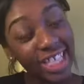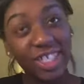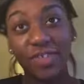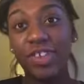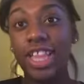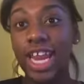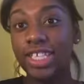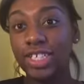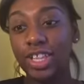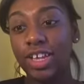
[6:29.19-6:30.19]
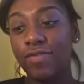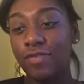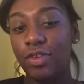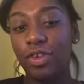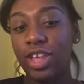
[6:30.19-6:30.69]
So if you ladies are looking
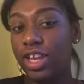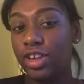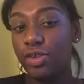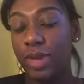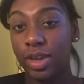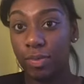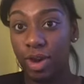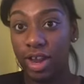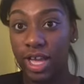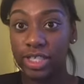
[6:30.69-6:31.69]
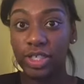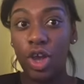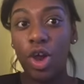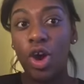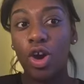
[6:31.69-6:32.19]
for like new makeup products
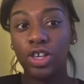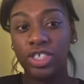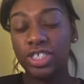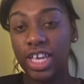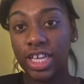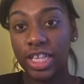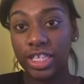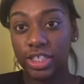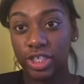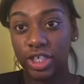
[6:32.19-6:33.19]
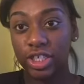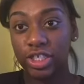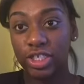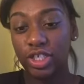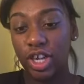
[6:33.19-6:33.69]
or just like
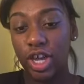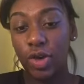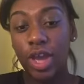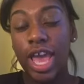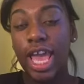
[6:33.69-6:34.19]
cleansers, you know,